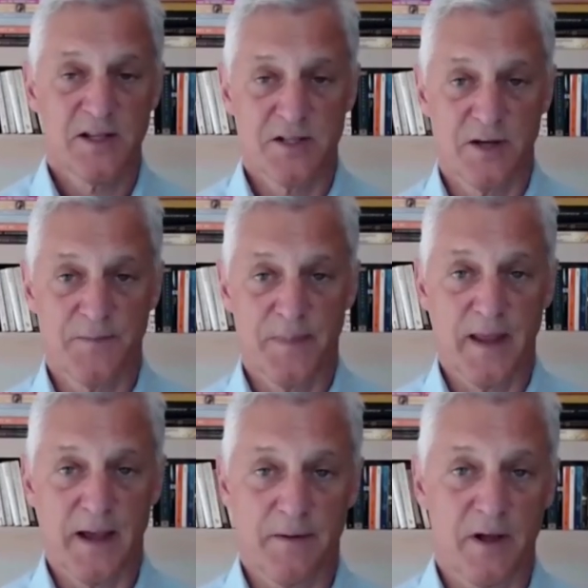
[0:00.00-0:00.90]
So
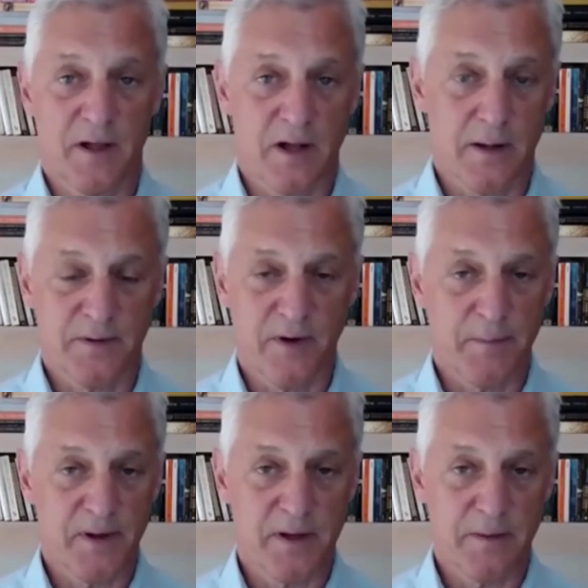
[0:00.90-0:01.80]
uh, a couple of our
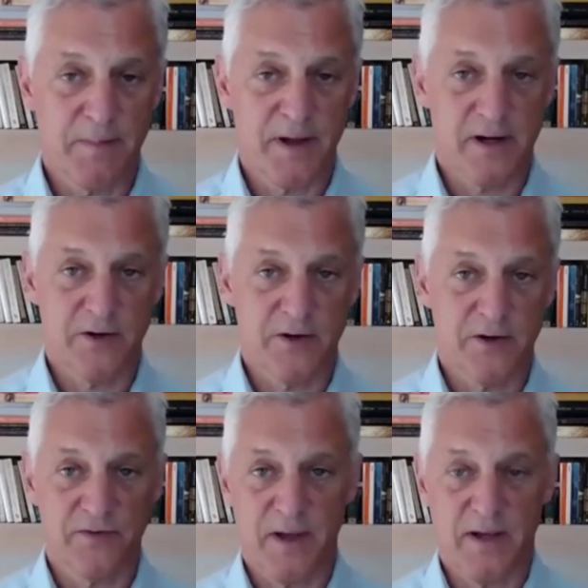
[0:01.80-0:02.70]
big competitors have,
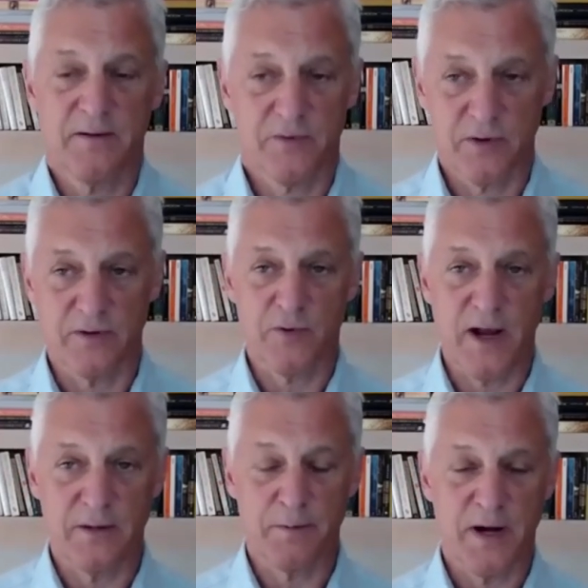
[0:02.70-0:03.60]
have made sort of
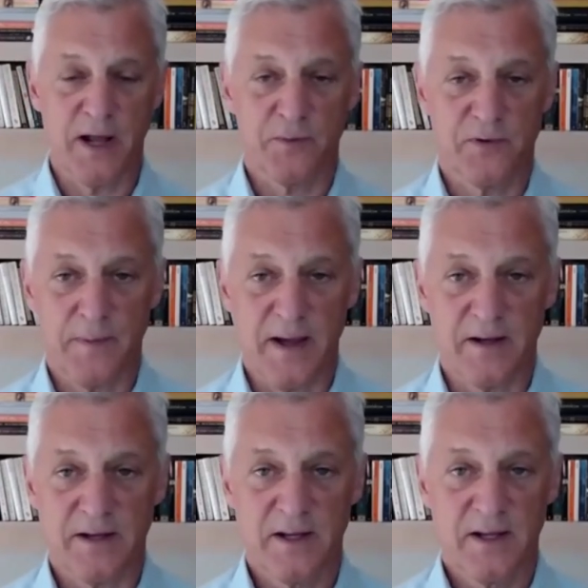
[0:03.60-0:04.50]
grand pronouncements
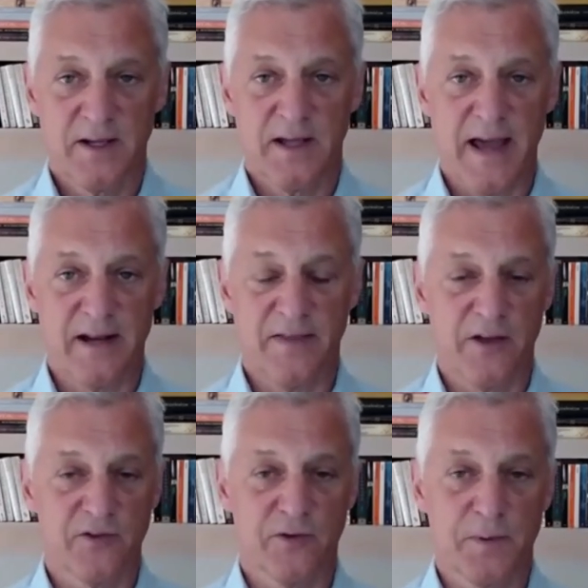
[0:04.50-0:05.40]
about adding
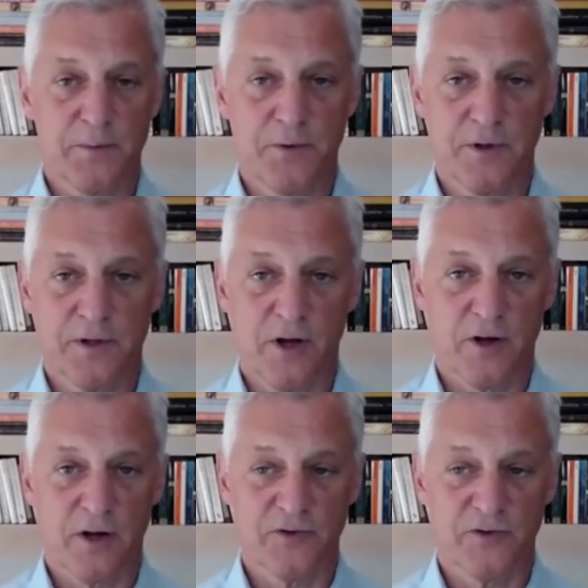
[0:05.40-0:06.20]
thousands of people in Hong Kong